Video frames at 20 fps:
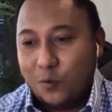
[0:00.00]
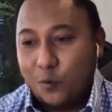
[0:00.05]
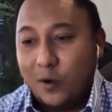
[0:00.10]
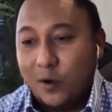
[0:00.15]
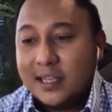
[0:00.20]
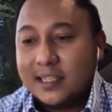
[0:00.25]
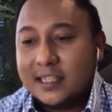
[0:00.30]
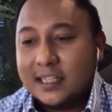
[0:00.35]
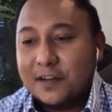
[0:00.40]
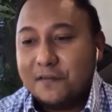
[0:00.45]

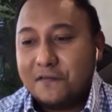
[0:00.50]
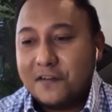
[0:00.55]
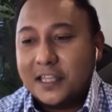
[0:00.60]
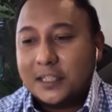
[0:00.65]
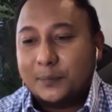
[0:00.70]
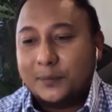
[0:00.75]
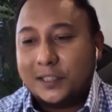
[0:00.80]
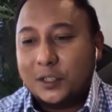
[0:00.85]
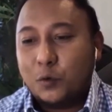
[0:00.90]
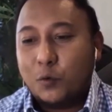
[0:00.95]
What is the
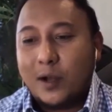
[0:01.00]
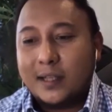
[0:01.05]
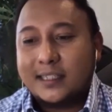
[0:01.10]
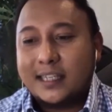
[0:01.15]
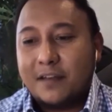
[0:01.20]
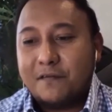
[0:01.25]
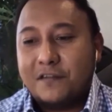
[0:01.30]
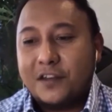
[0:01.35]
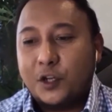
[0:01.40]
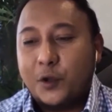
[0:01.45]
difference between
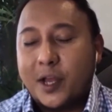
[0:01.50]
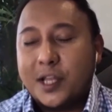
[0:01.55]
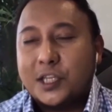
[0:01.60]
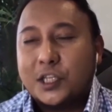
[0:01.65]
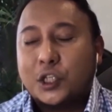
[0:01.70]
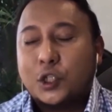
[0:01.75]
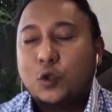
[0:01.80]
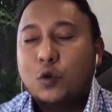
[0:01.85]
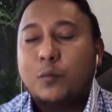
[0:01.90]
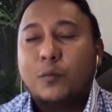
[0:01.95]
WhatsApp video
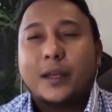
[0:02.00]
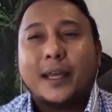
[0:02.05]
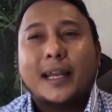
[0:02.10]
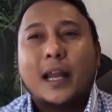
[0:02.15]
and Zoom?